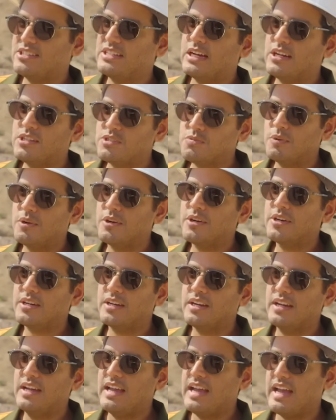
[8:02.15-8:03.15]
does
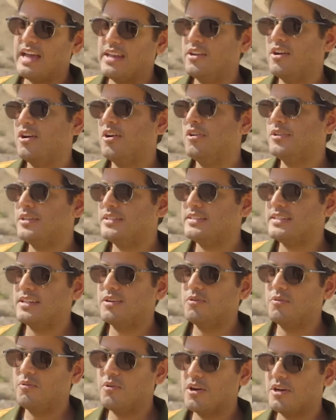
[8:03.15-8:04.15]
work, and not only did
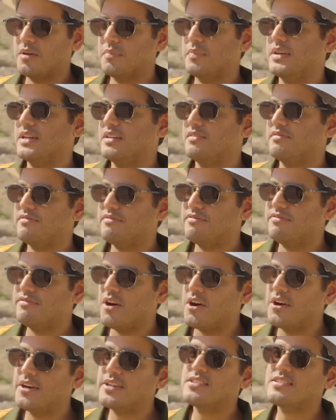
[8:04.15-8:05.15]
it work, but it
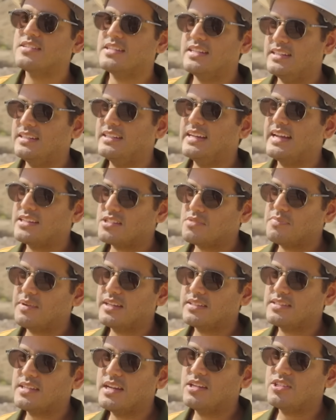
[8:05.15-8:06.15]
far exceeded
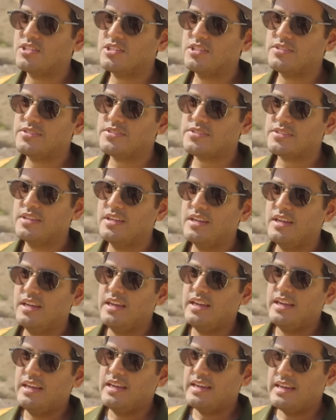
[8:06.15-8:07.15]
expectations,
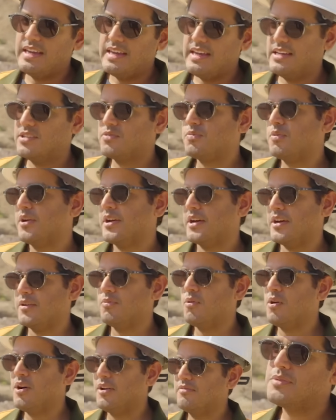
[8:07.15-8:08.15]
is what
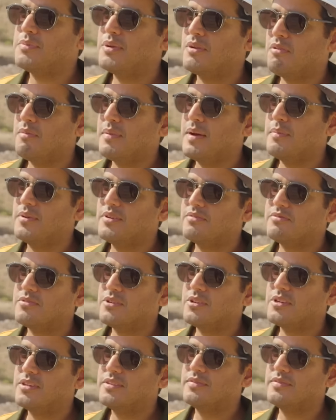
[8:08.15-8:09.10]
I'd want to be remembered for.